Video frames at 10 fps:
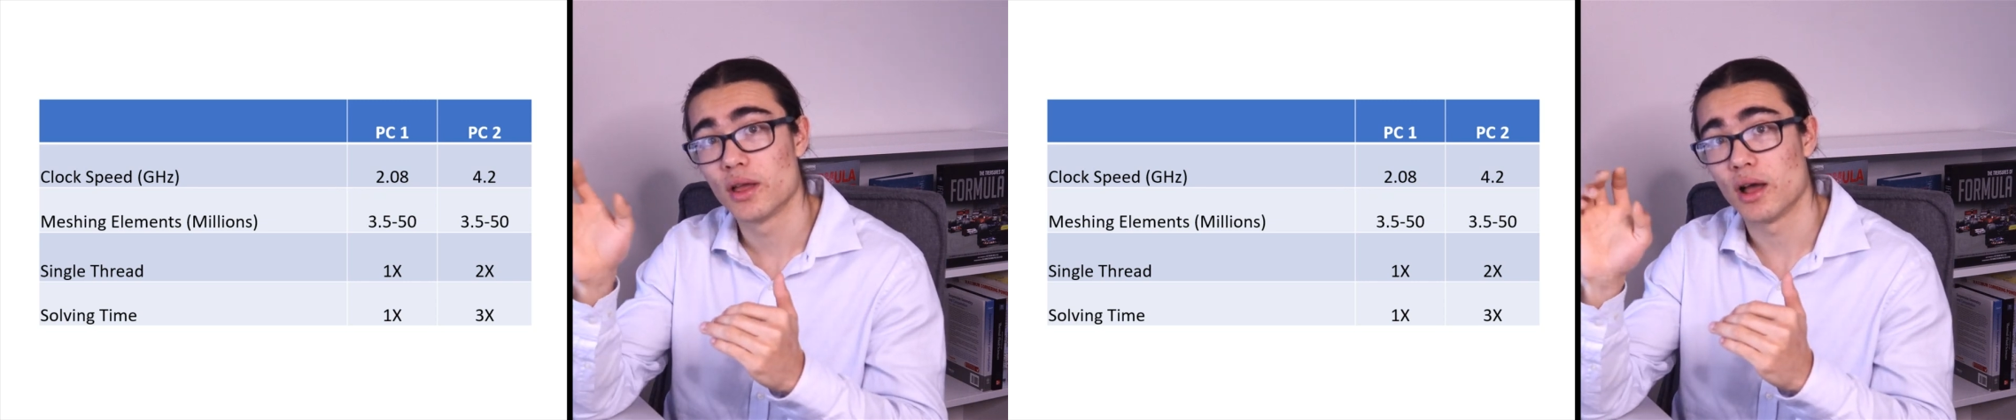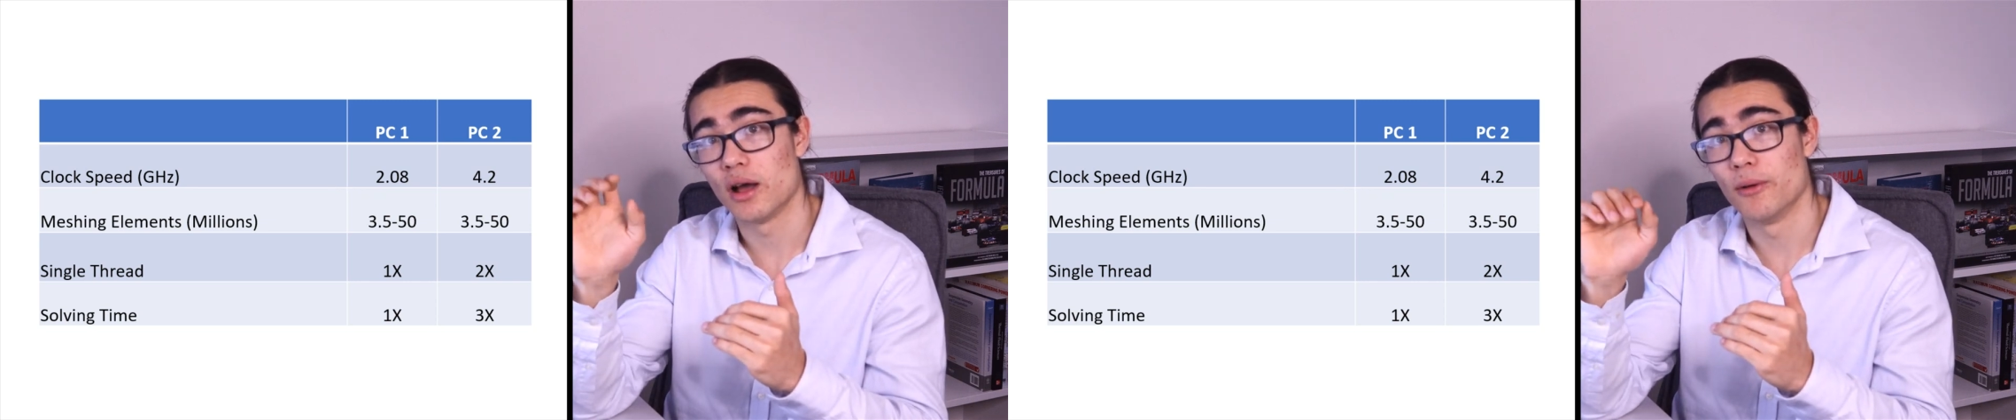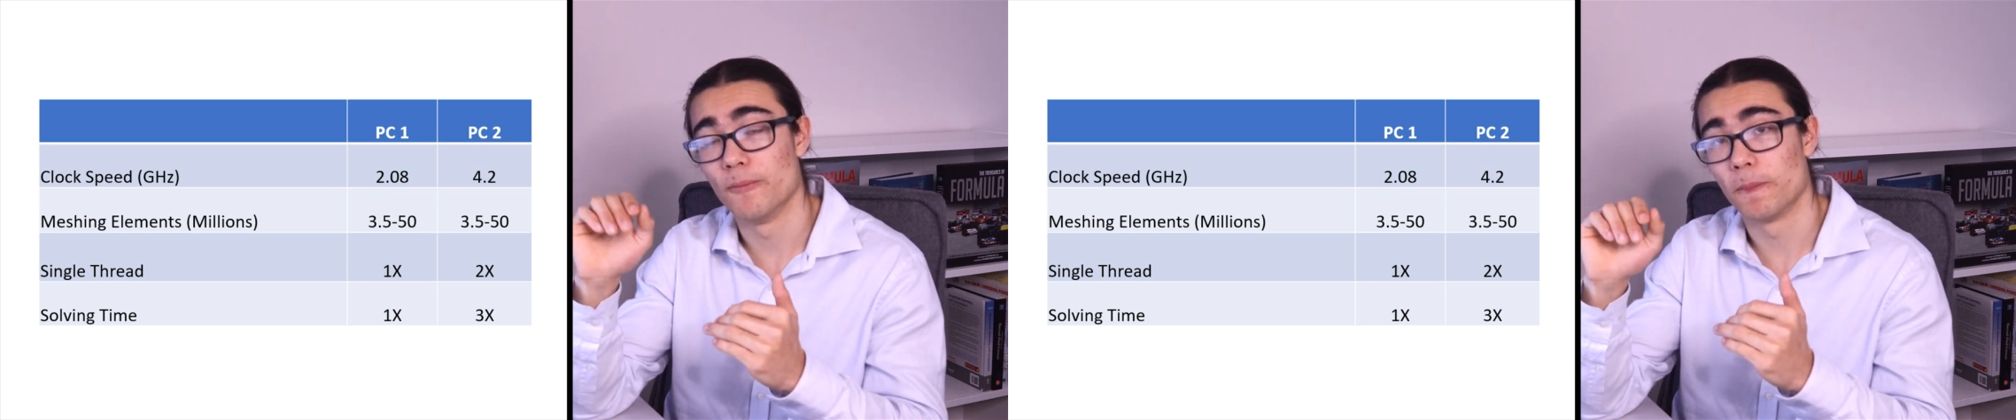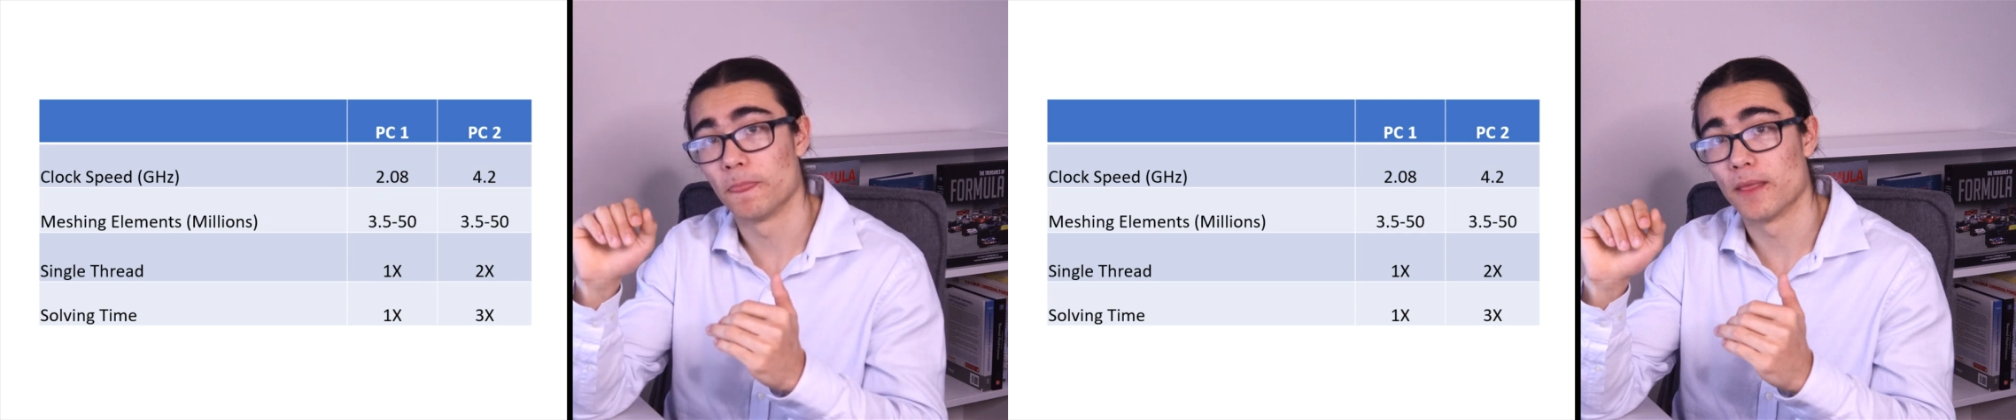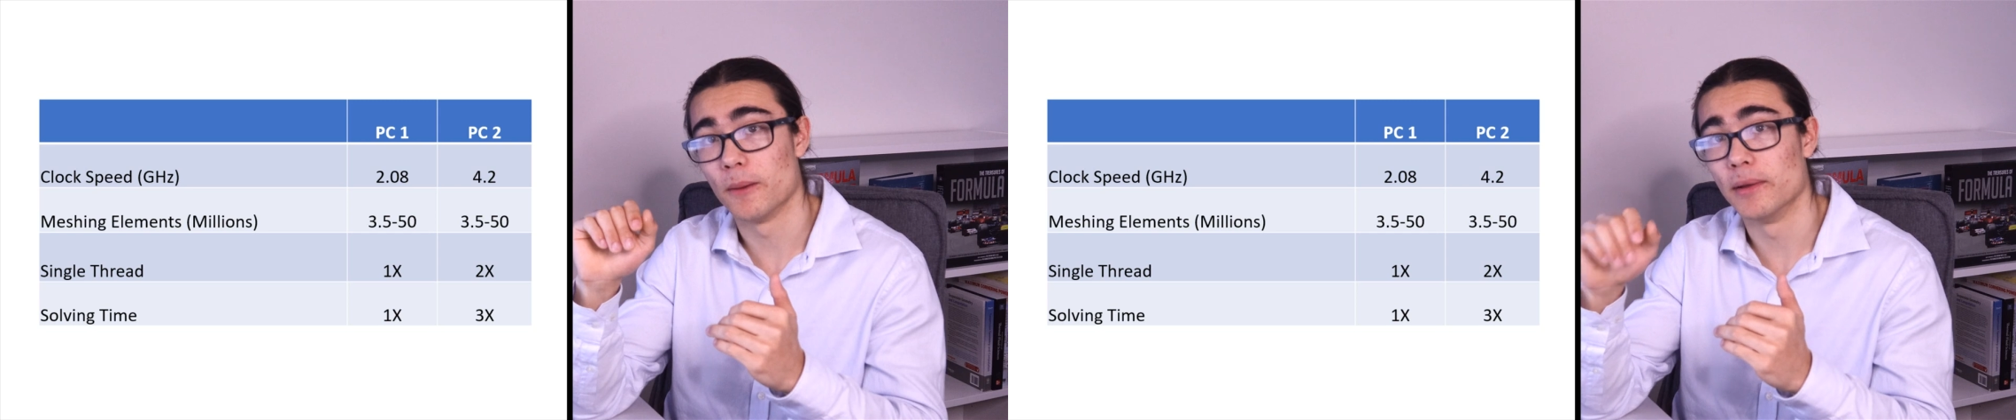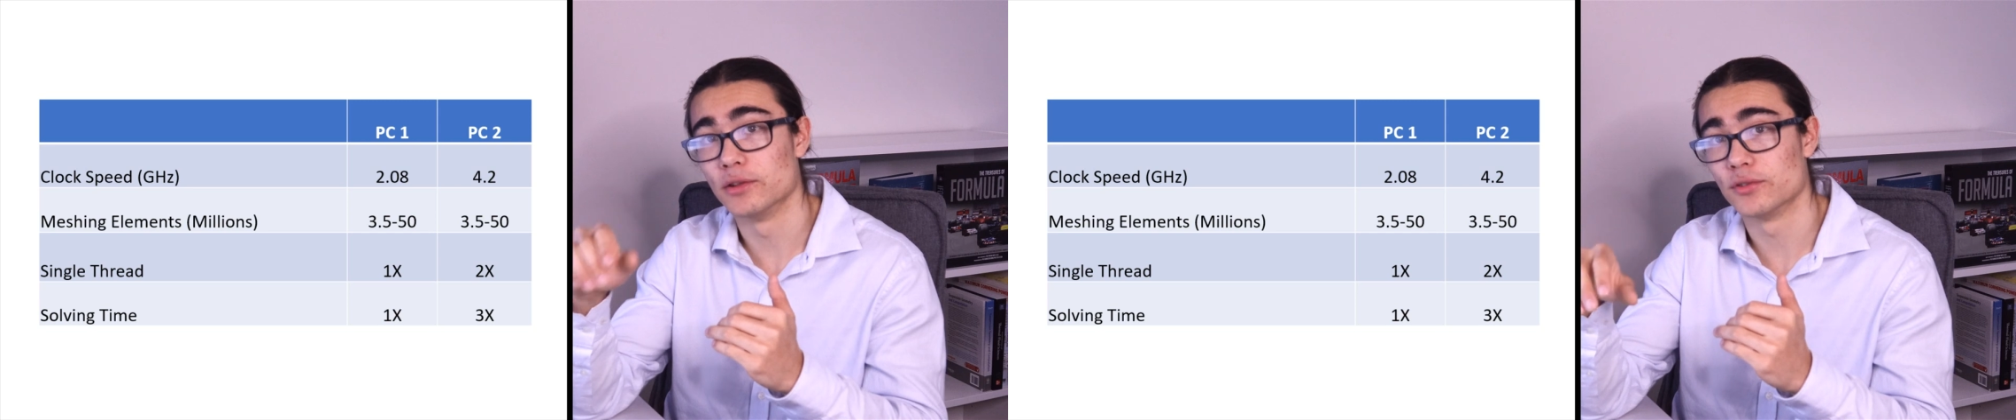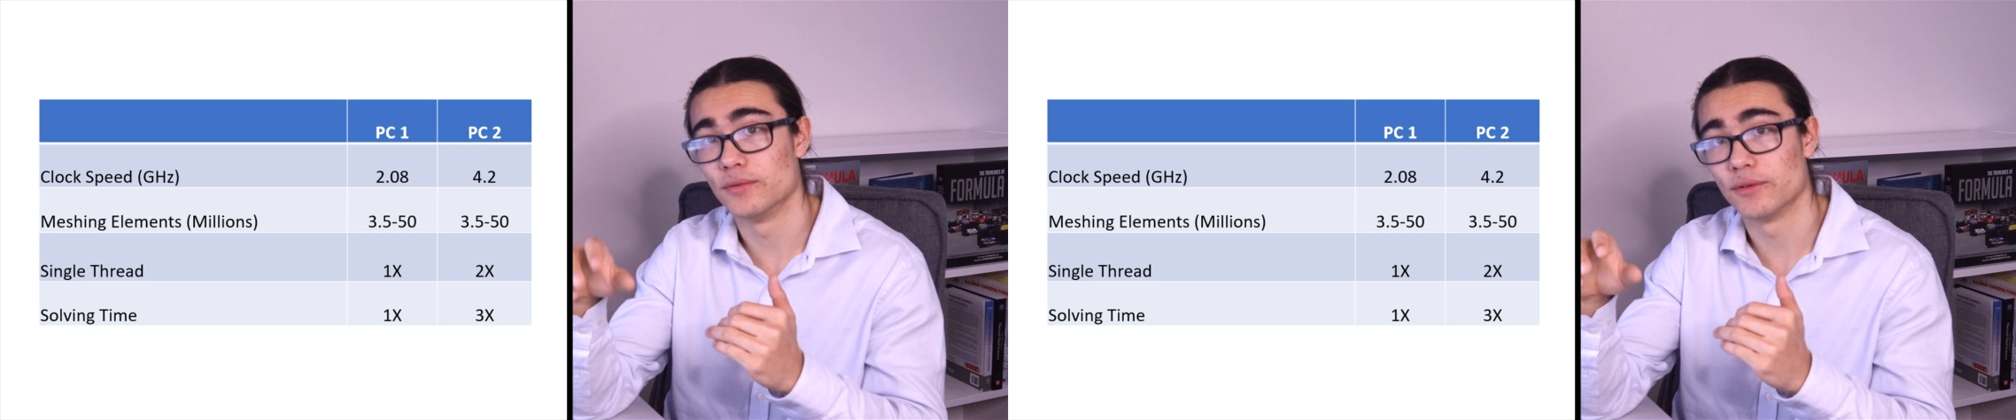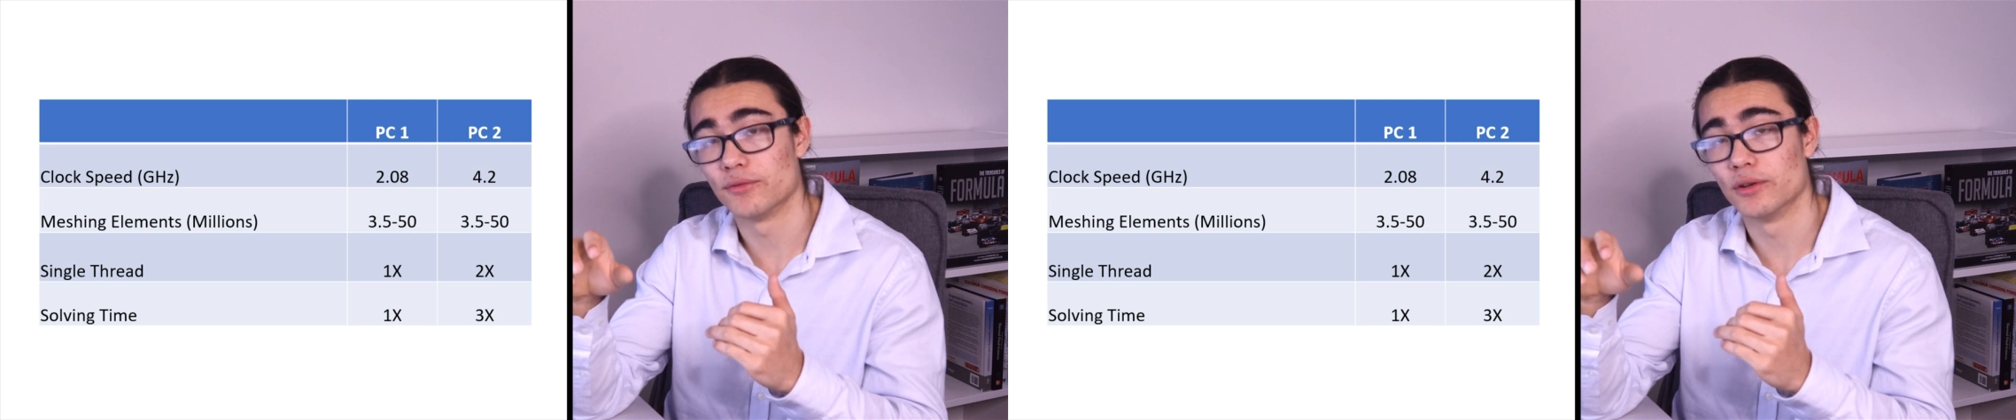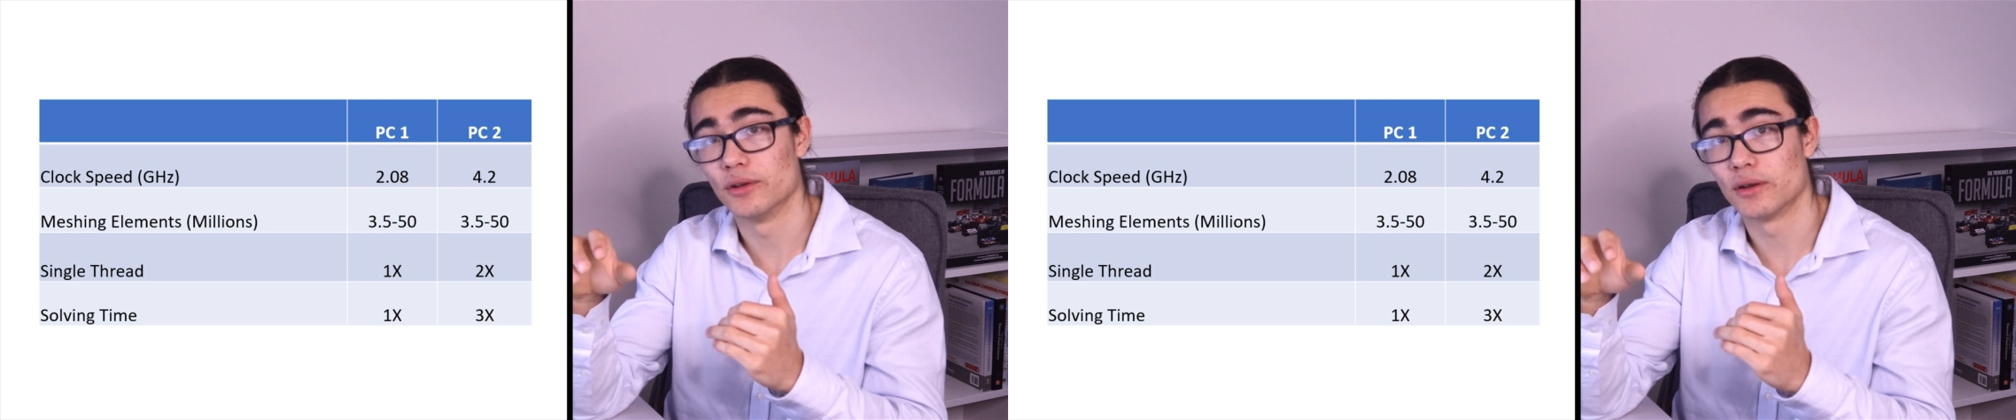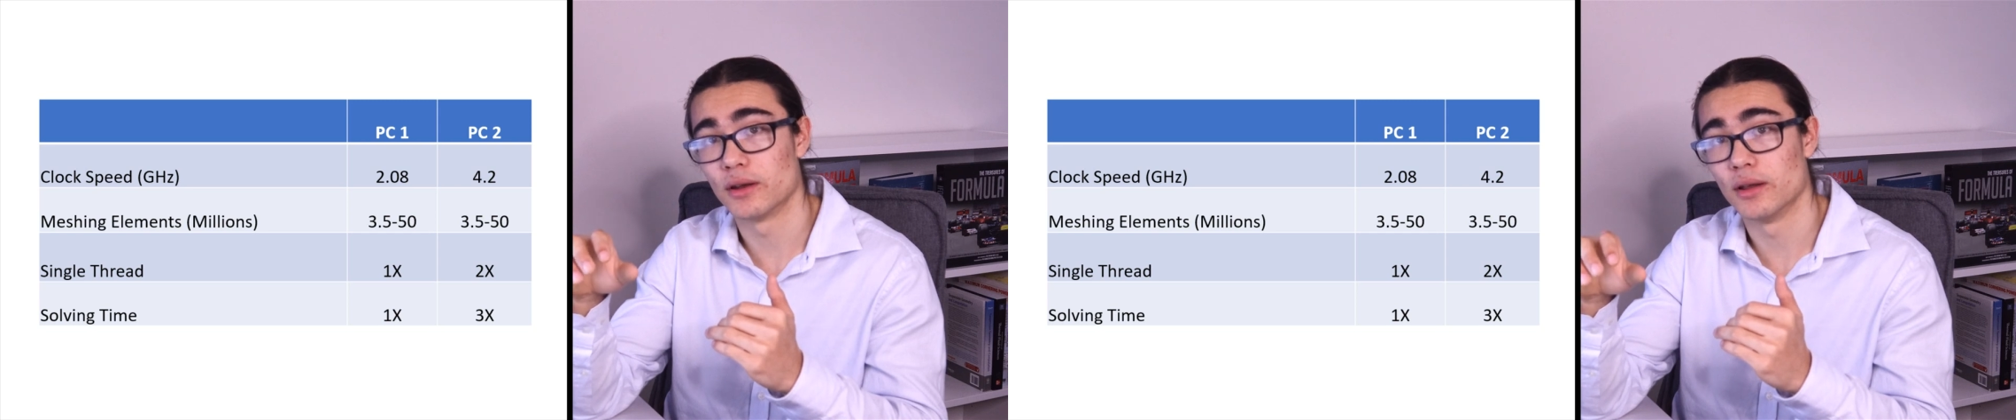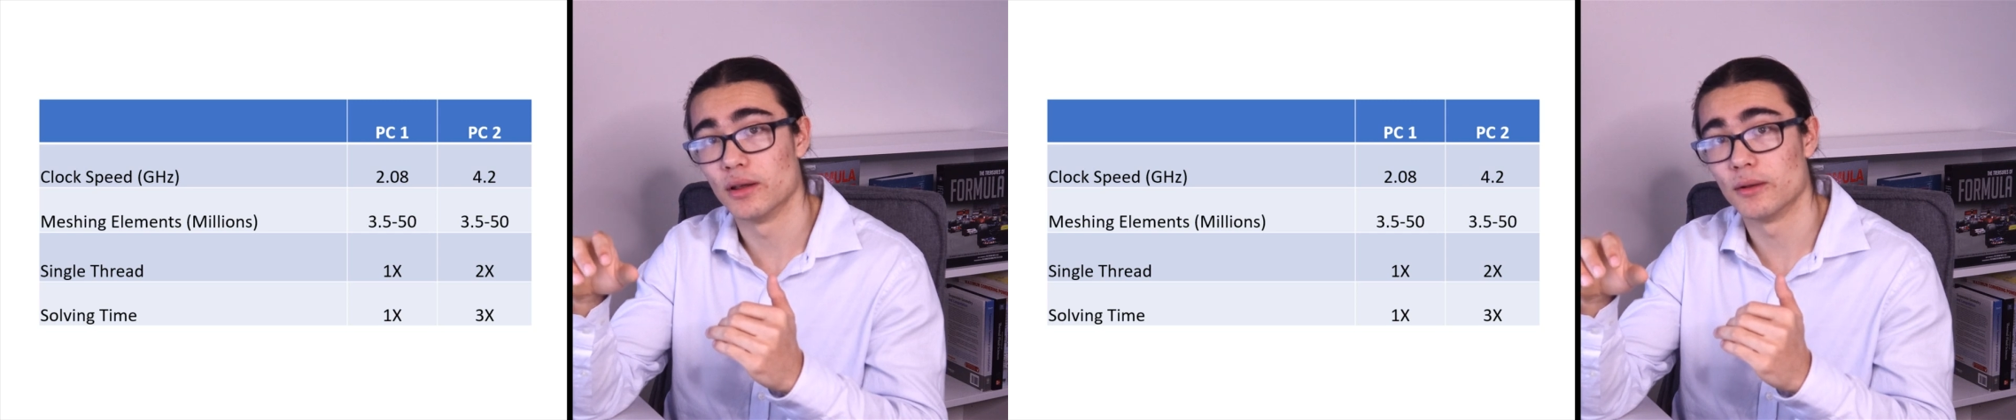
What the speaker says: a bunch of different